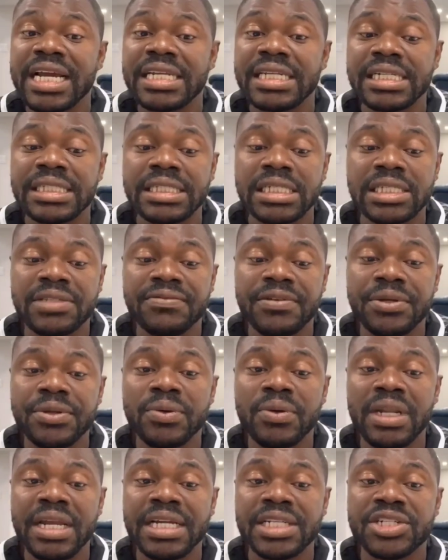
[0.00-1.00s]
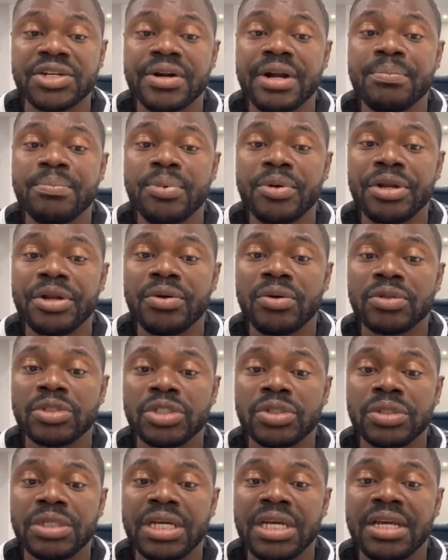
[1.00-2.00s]
and put it on today, right?
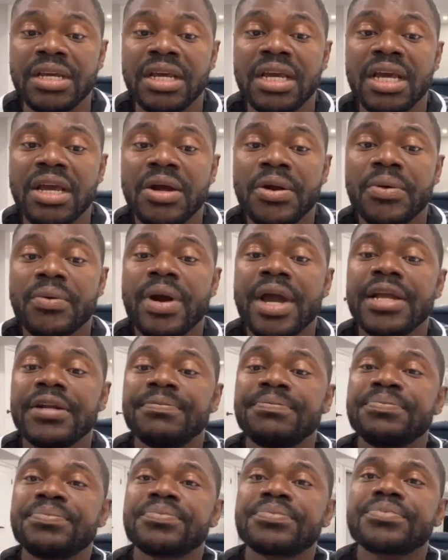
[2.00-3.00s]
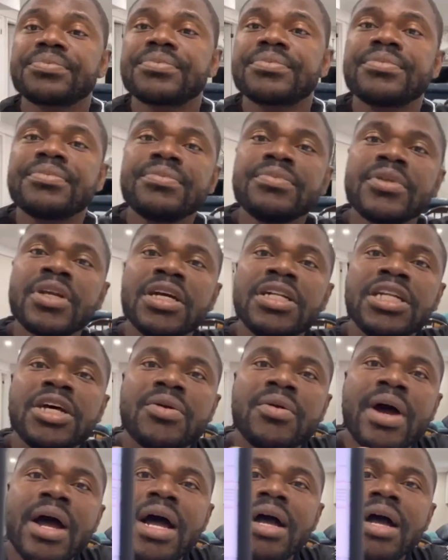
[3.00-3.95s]
There are four